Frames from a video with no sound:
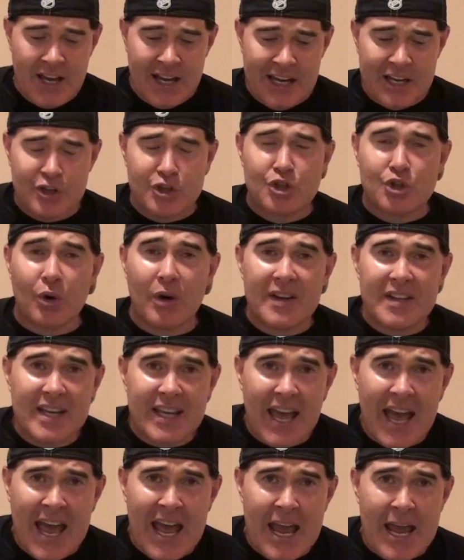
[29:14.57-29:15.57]
Enjoy the
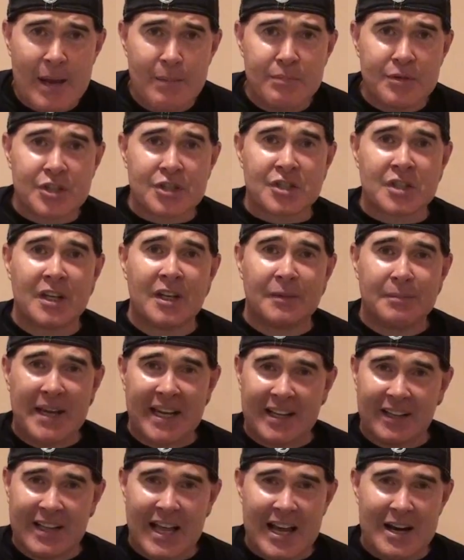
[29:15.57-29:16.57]
games,
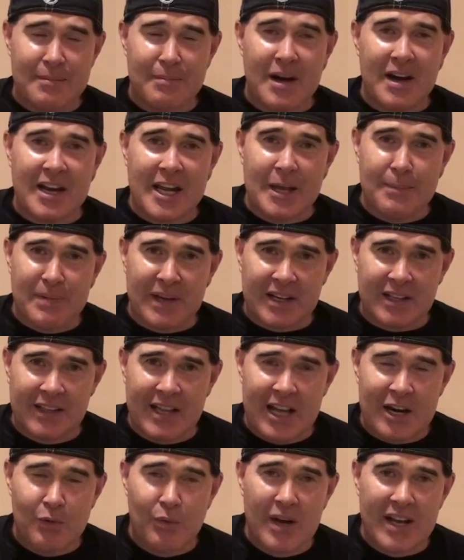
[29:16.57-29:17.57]
make a lot of money, pick a
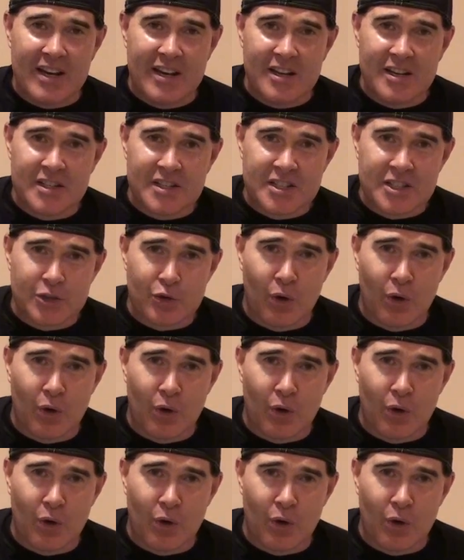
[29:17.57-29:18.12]
lot of winners.